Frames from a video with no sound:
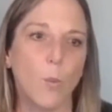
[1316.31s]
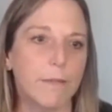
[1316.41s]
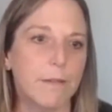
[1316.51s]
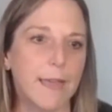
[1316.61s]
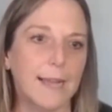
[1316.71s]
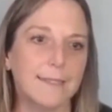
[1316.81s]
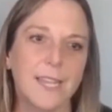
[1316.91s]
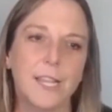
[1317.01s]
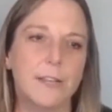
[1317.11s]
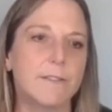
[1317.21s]
whether
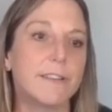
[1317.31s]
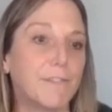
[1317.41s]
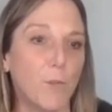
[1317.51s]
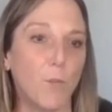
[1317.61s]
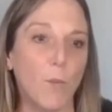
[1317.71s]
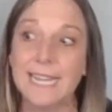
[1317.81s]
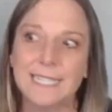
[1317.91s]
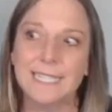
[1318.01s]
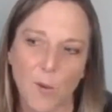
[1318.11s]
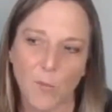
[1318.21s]
that's you know different
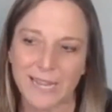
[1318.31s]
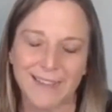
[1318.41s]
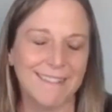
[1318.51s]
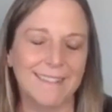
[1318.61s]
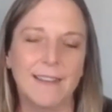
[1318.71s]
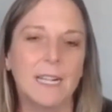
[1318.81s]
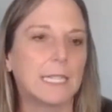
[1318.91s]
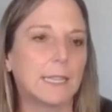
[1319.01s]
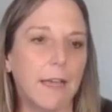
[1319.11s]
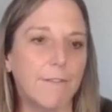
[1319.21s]
ways that we can
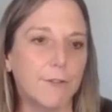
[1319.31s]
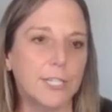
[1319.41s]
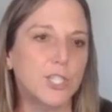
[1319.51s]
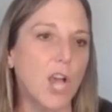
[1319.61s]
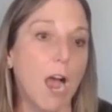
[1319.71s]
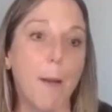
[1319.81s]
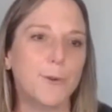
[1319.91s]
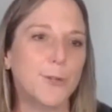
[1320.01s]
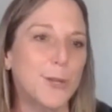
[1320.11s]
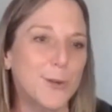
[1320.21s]
leverage
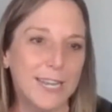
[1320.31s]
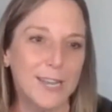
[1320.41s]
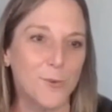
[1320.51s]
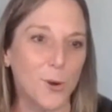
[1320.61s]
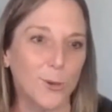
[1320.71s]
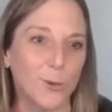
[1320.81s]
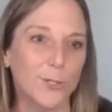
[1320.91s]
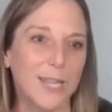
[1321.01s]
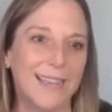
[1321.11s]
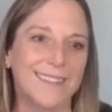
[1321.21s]
opportunity
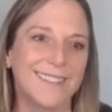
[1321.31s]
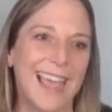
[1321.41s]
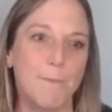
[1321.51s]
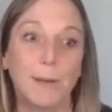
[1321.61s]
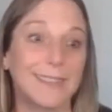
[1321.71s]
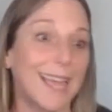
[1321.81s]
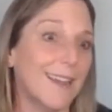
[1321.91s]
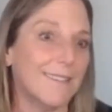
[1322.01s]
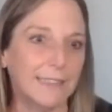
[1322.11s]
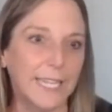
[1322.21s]
roles and and put that on a